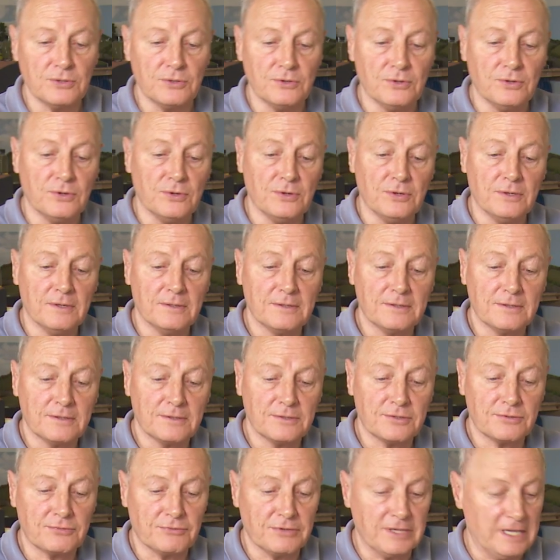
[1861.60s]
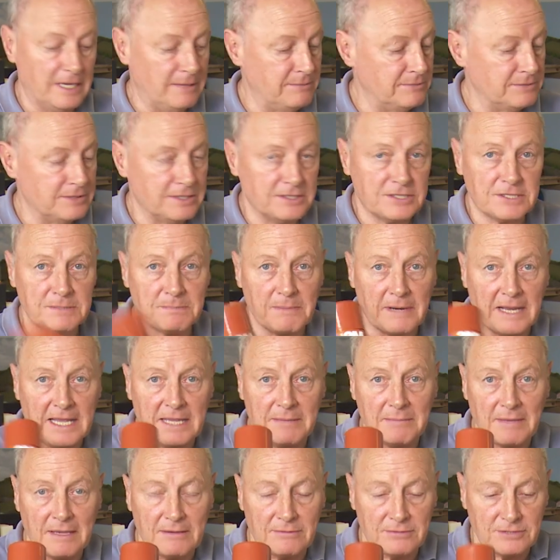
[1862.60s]
or 3M display
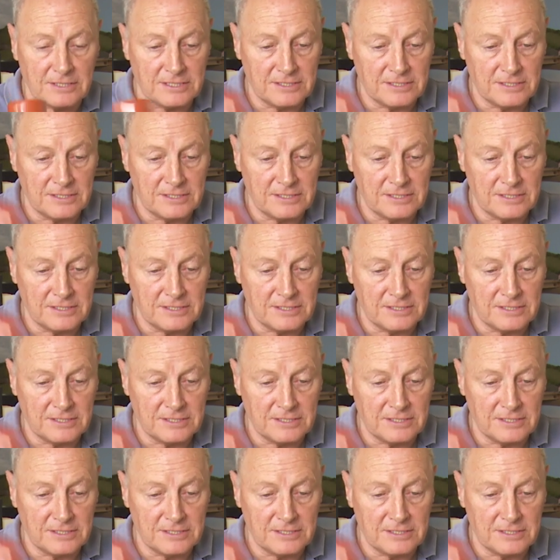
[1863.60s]
mount.